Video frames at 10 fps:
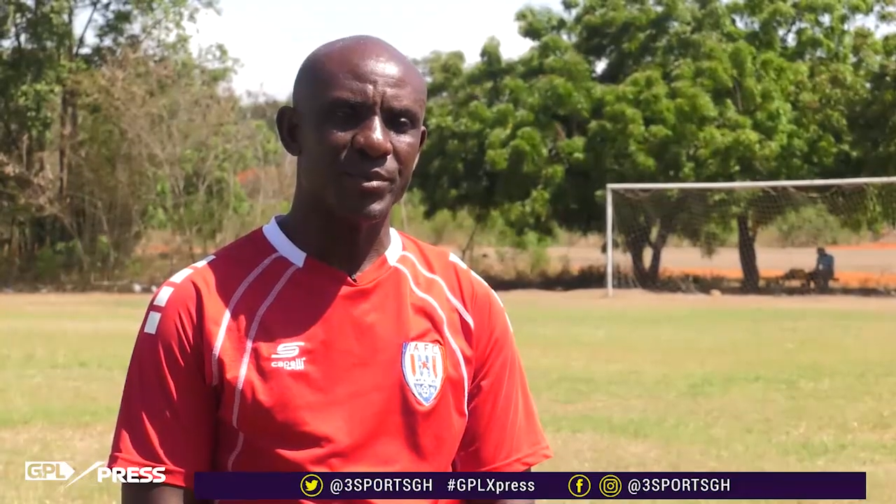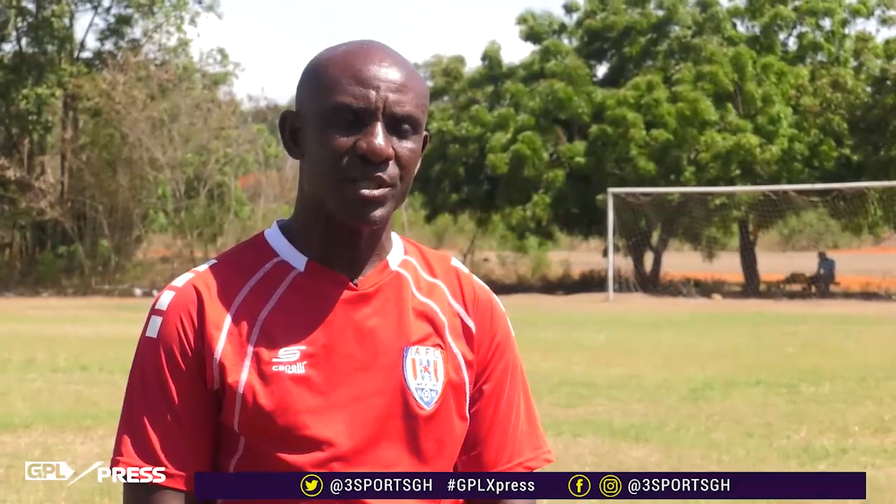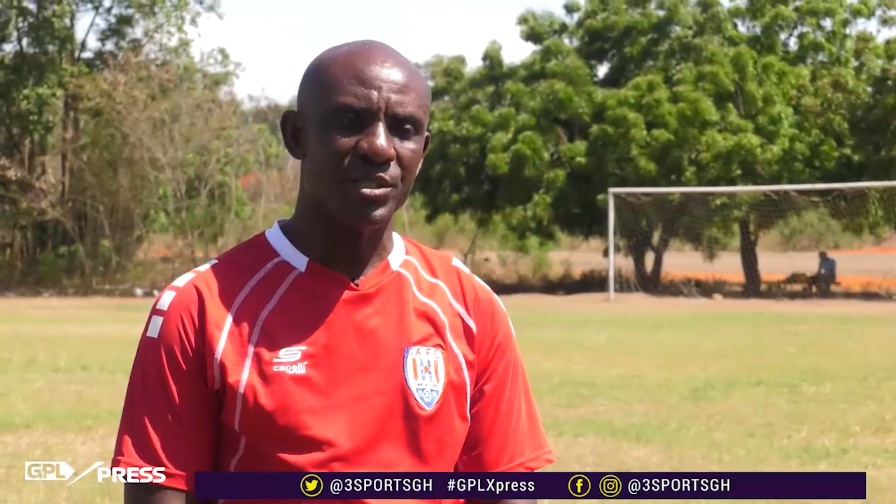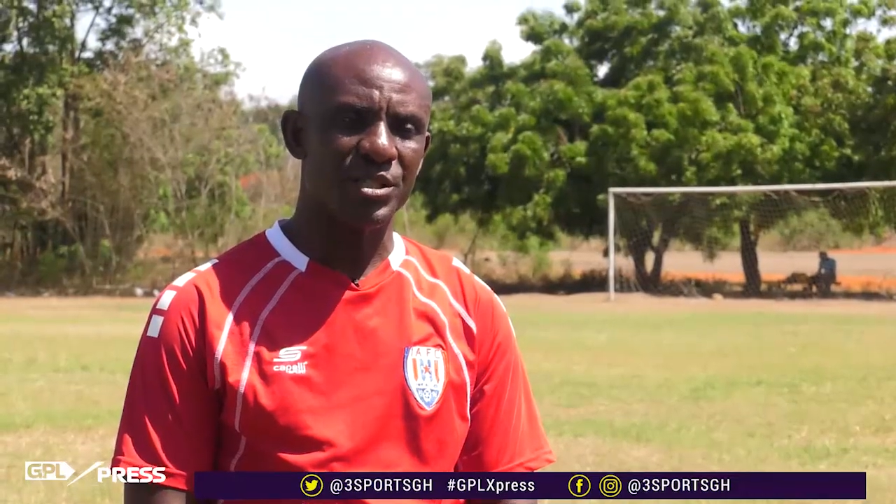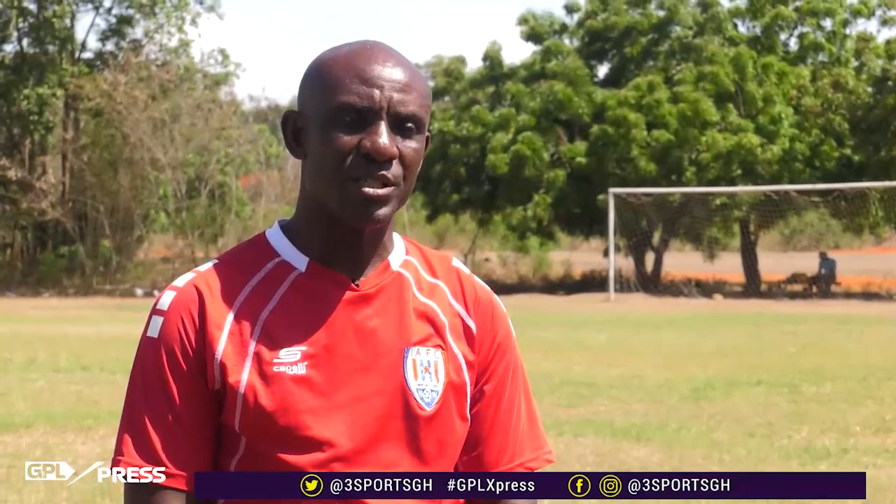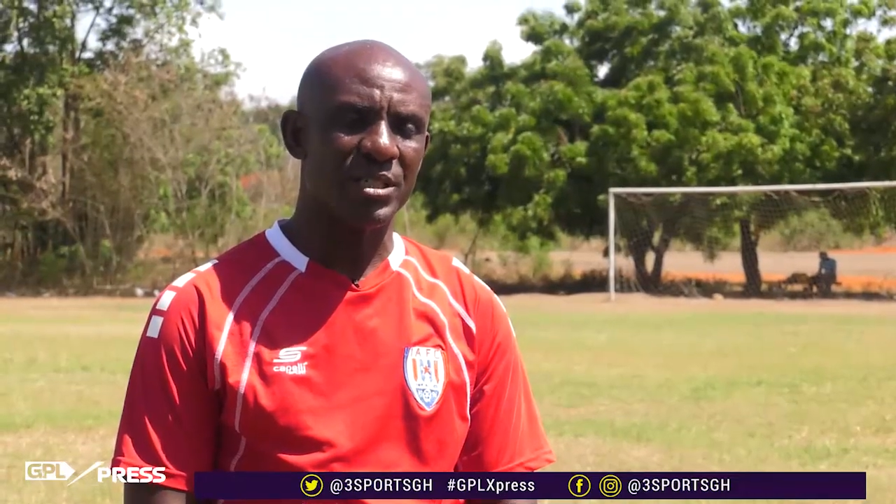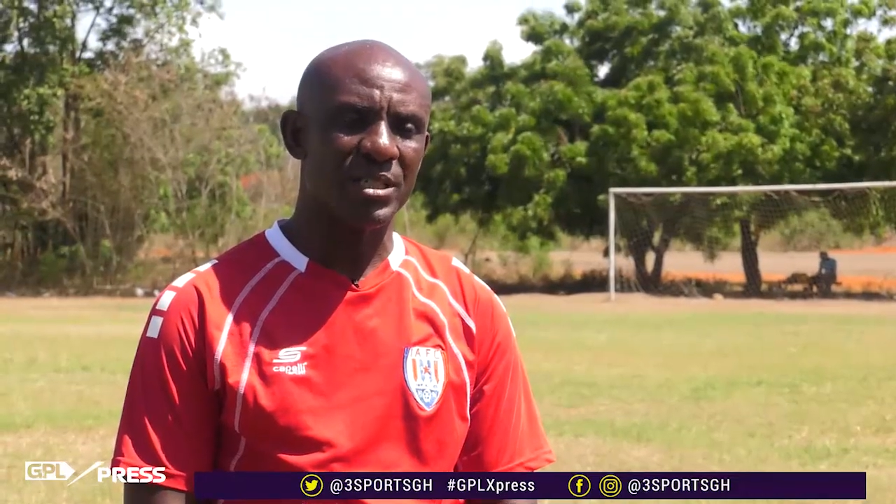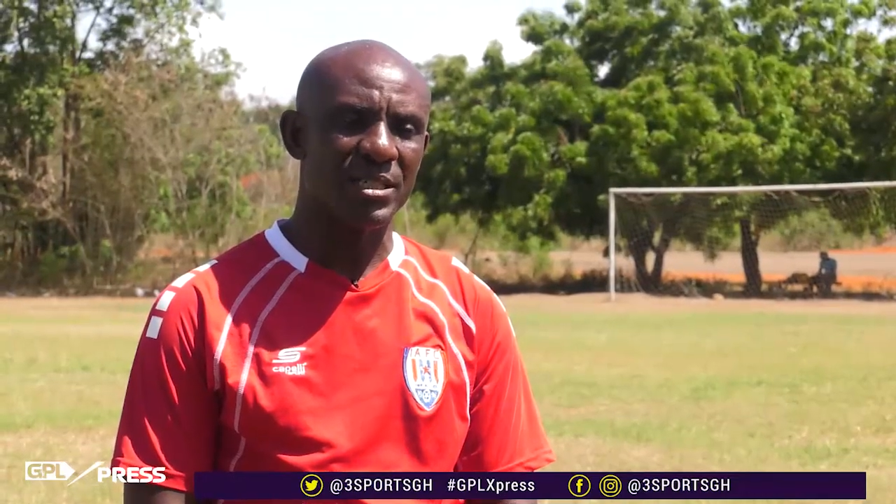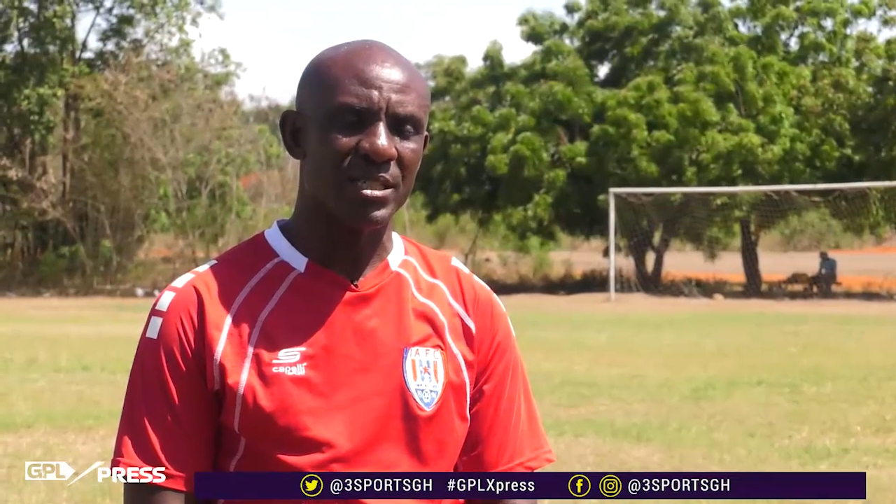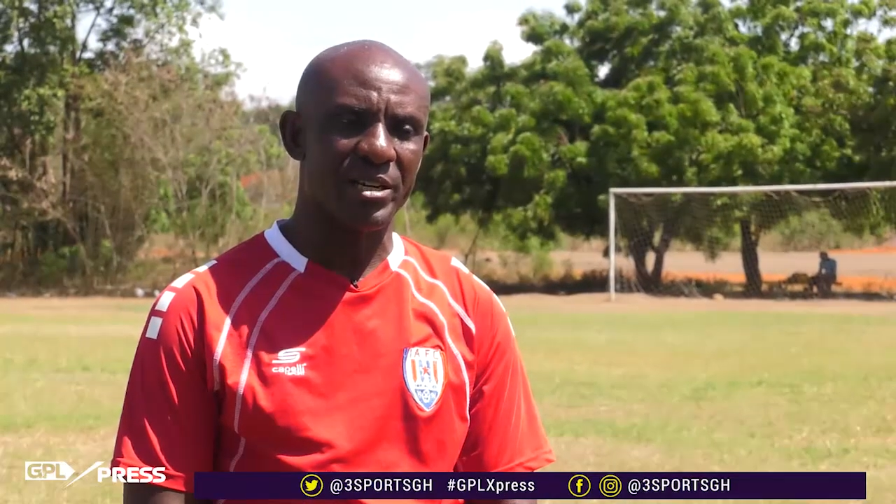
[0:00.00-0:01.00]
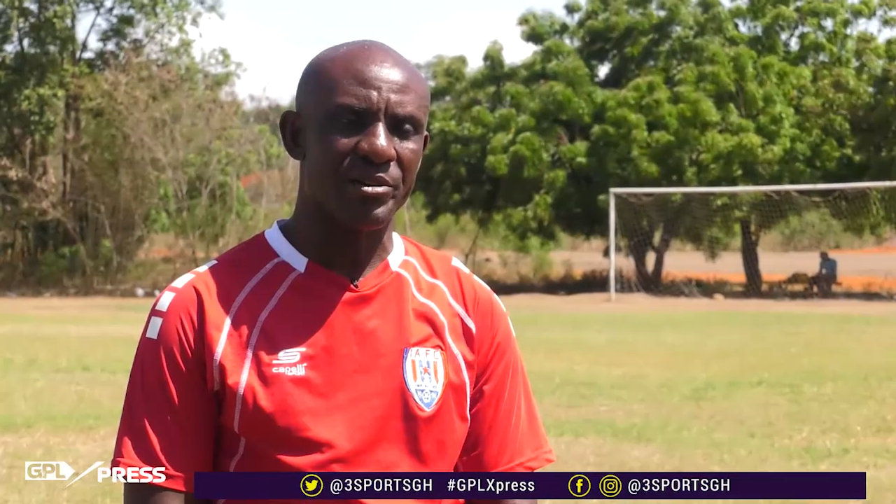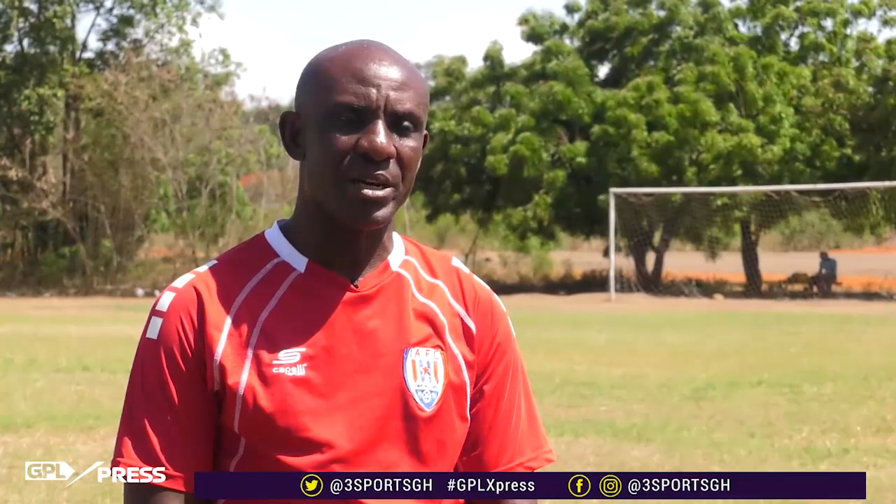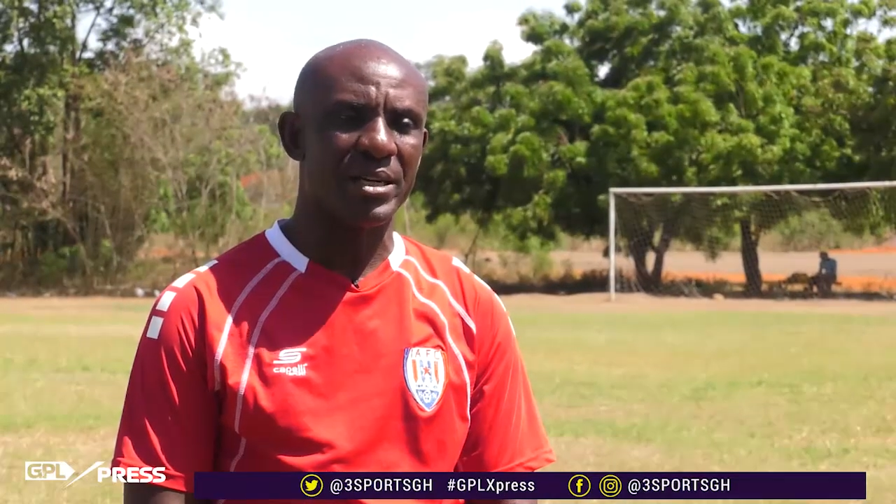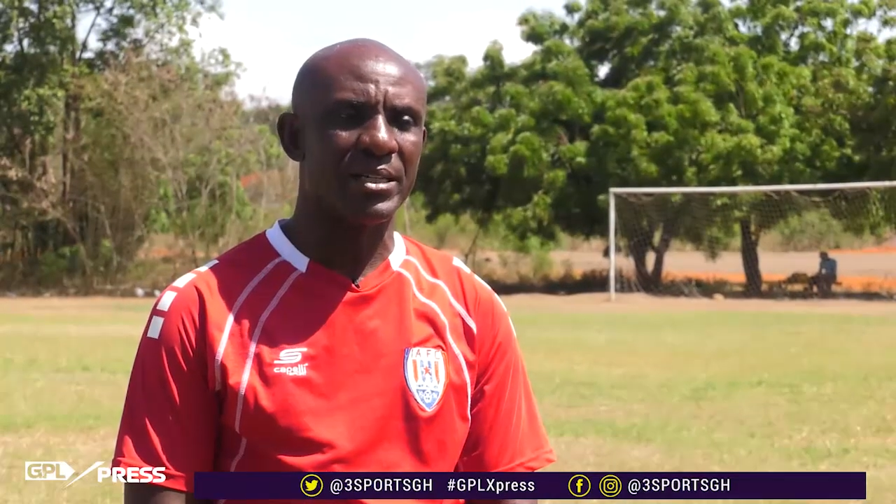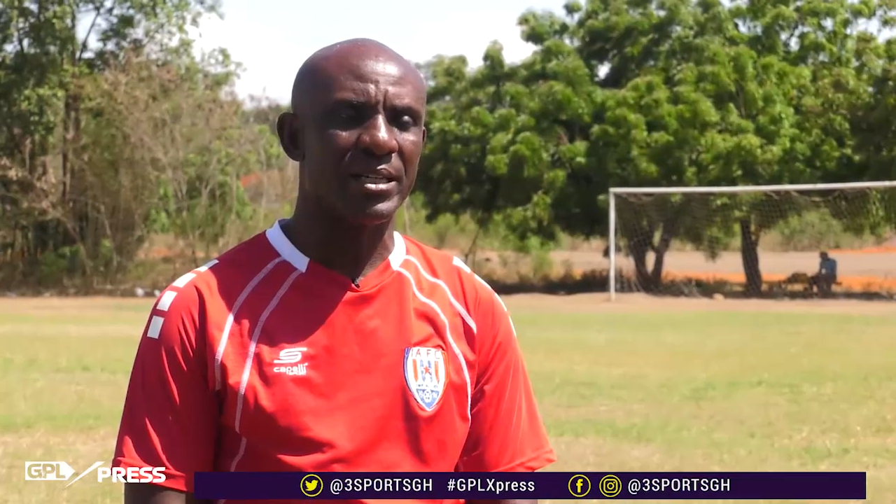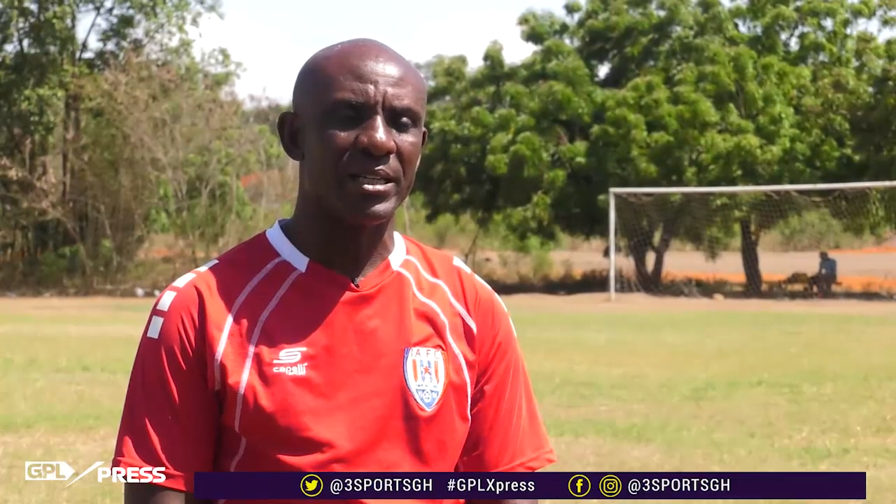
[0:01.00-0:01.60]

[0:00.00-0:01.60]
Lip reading: this season, this second round,